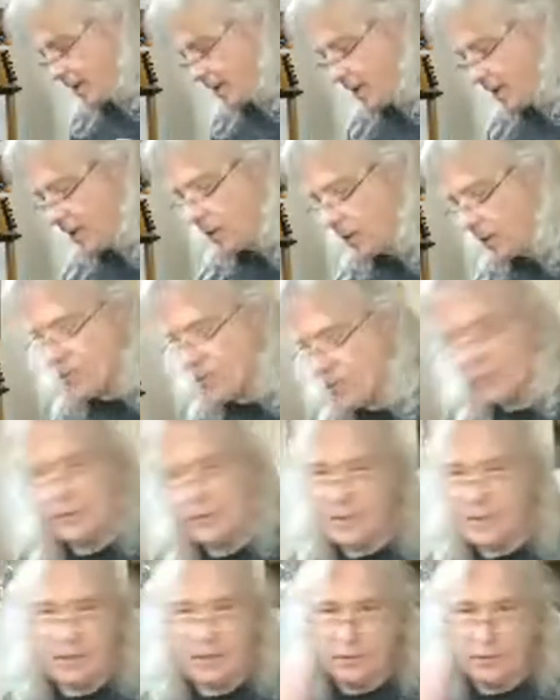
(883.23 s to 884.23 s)
I cannot
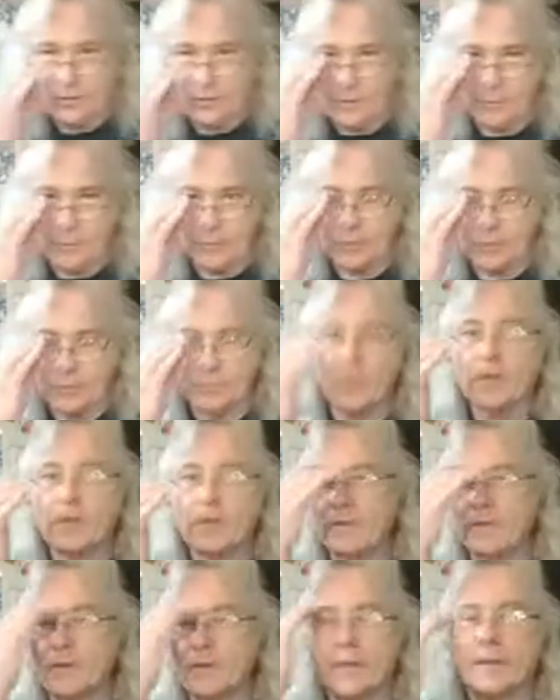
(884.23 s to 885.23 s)
understand these people.
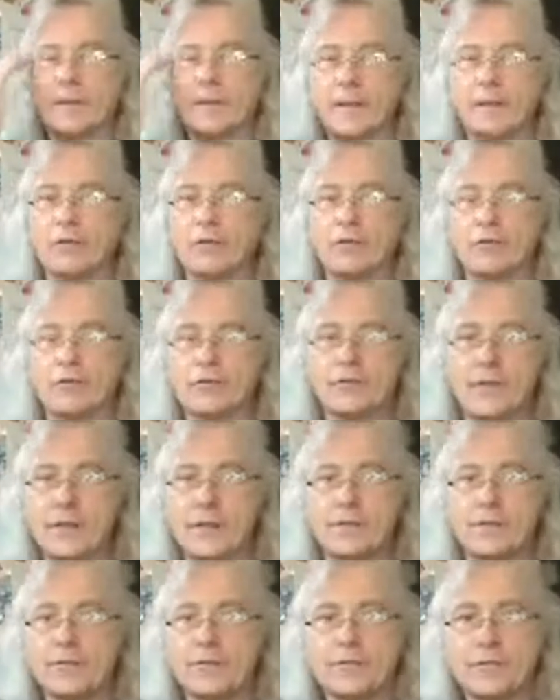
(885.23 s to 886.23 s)
I can't
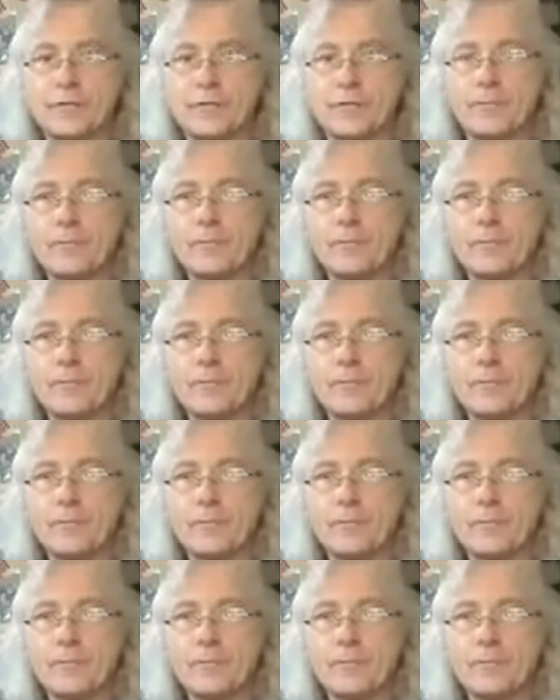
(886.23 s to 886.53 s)
understand this.